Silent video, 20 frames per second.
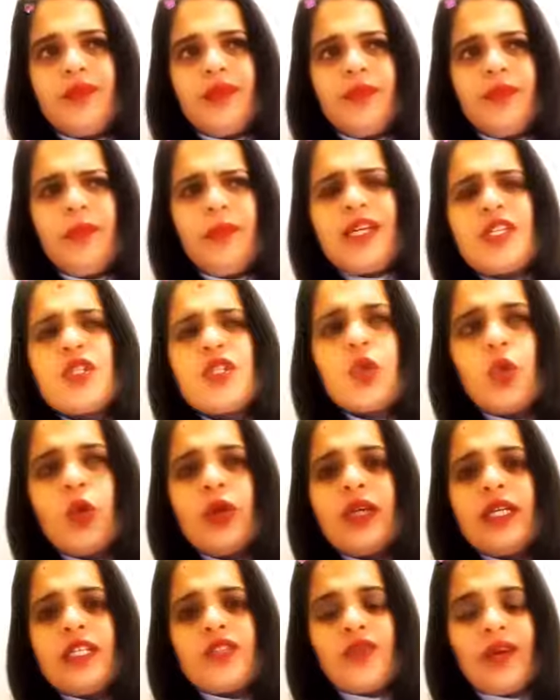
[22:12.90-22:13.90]
my soul
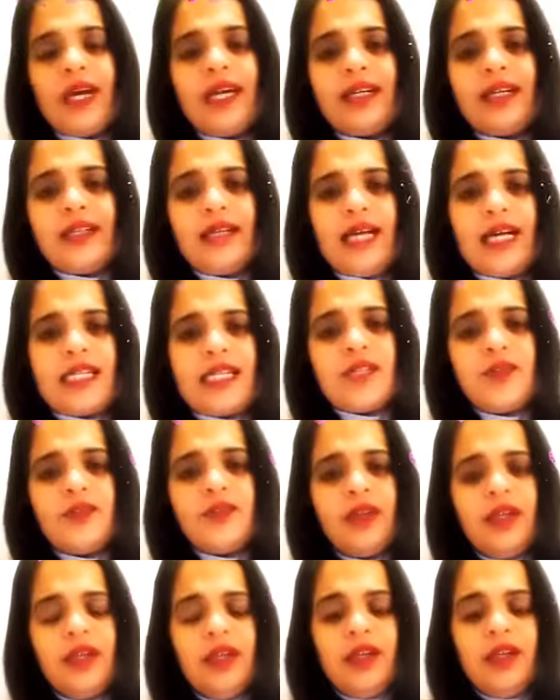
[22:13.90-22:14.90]
is writing, as
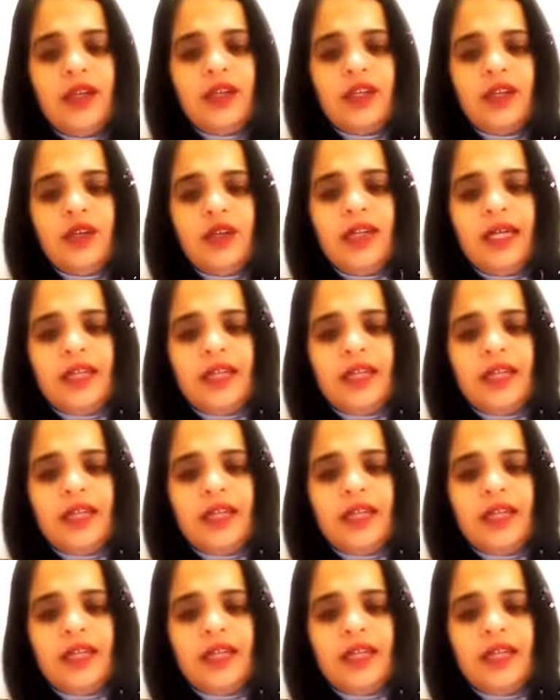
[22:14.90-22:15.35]
if, you know,